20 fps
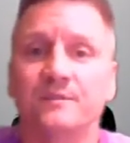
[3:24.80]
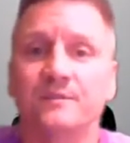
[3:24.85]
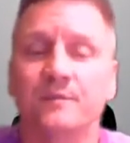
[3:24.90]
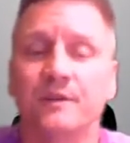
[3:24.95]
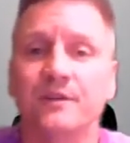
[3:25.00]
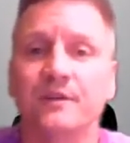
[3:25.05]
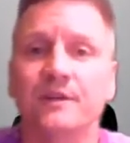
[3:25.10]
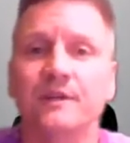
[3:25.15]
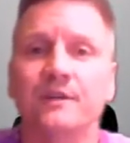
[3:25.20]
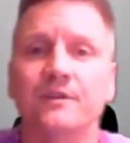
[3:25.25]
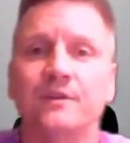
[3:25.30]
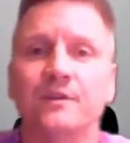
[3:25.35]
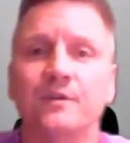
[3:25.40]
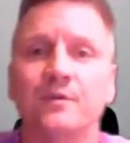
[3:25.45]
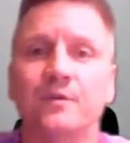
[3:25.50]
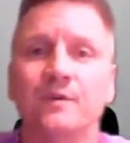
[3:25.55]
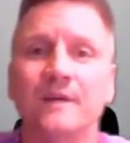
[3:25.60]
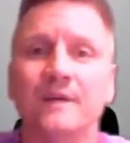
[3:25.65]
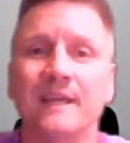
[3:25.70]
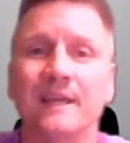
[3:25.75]
you're going to
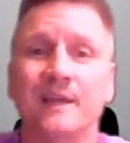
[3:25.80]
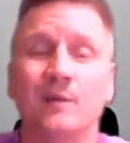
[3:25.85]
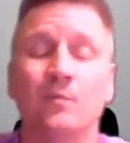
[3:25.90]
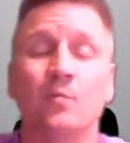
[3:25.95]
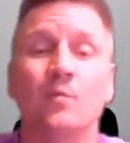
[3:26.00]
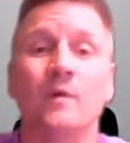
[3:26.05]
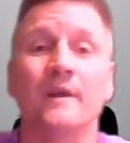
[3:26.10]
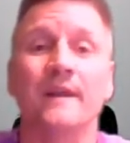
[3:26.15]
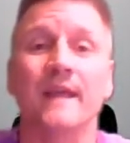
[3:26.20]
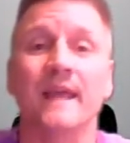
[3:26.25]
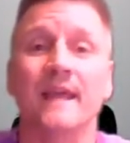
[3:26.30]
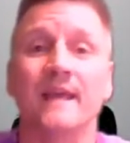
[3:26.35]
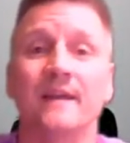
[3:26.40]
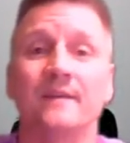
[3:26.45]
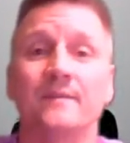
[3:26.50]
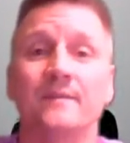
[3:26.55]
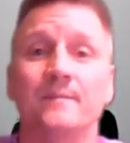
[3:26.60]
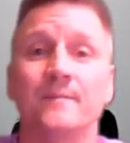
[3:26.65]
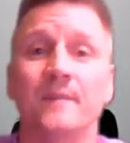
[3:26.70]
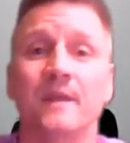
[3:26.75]
do in one hand.
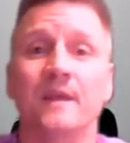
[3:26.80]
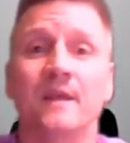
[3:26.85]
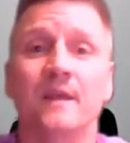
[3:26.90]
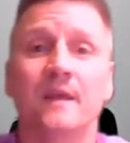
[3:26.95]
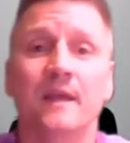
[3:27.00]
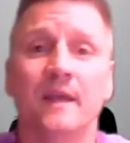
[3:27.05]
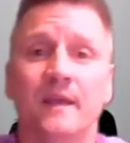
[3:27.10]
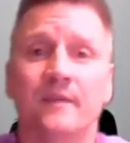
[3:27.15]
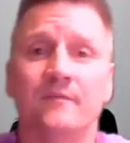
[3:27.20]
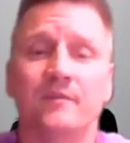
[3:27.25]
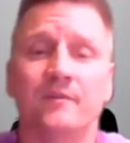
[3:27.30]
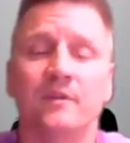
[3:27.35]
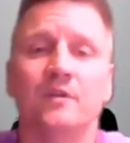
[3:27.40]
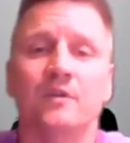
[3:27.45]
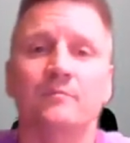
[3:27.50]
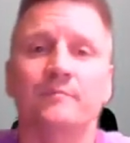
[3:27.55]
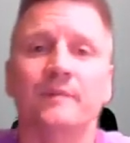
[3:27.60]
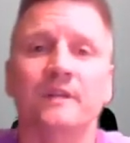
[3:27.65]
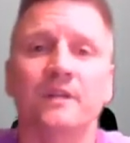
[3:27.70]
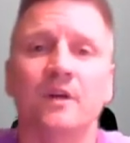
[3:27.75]
And if you
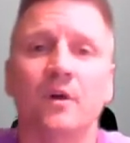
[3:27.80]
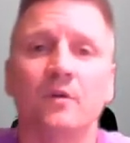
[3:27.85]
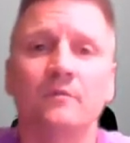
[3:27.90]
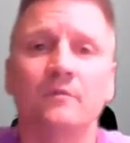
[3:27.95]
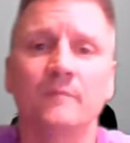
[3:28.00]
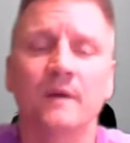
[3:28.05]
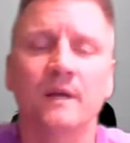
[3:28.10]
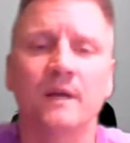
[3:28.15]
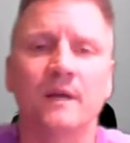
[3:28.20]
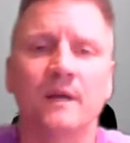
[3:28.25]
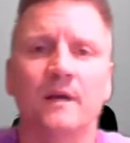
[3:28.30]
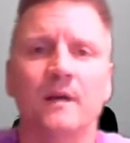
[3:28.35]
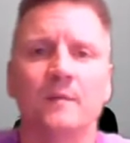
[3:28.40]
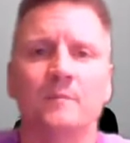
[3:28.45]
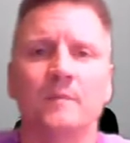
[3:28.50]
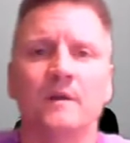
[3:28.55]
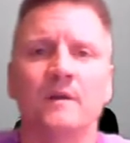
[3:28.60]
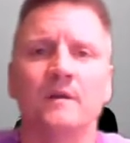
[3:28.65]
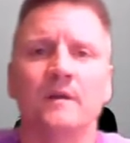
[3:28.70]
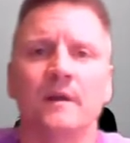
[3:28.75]
look below,
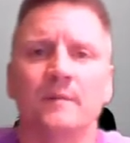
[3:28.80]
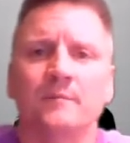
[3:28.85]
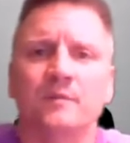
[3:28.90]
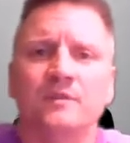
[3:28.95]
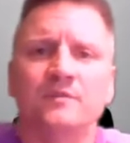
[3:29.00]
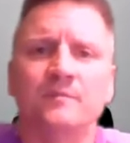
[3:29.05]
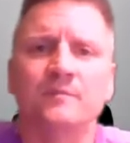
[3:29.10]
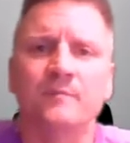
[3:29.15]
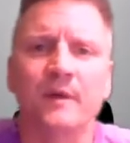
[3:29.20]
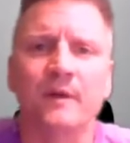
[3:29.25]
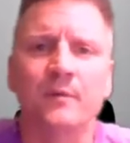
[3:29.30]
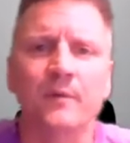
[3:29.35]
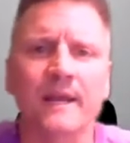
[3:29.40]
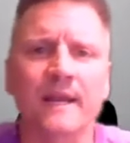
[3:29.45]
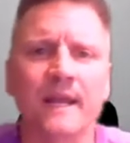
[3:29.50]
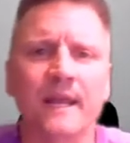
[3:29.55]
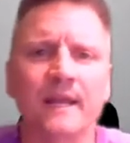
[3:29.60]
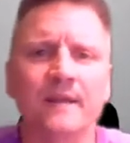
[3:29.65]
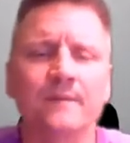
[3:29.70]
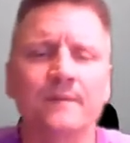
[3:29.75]
I'm using my right
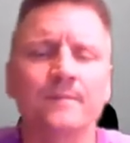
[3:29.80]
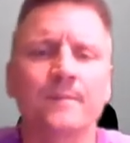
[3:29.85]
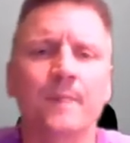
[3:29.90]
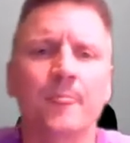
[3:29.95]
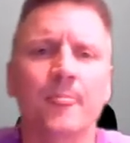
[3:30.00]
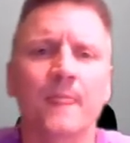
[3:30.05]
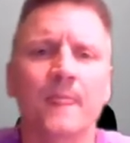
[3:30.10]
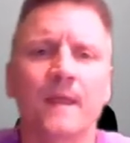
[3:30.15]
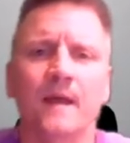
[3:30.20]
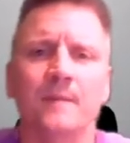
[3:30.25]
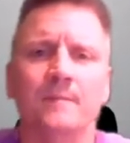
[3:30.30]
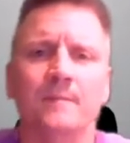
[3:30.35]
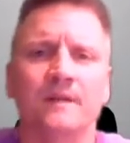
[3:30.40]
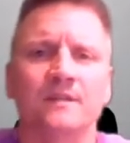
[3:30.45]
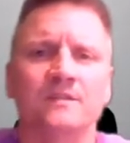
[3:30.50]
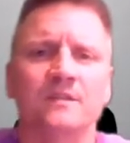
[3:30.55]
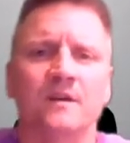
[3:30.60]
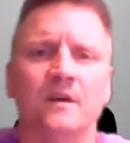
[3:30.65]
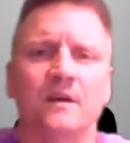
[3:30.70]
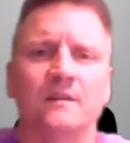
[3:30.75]
hand. I'm going
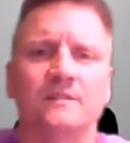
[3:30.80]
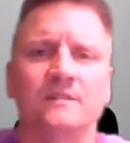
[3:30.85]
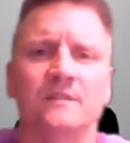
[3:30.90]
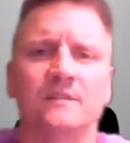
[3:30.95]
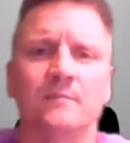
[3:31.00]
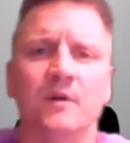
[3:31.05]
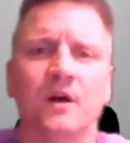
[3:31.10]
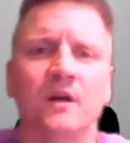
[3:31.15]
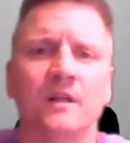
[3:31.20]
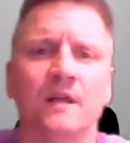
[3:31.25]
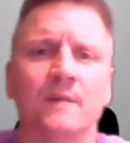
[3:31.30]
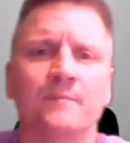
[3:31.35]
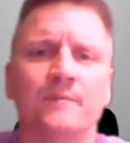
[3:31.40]
to toss the ball up, and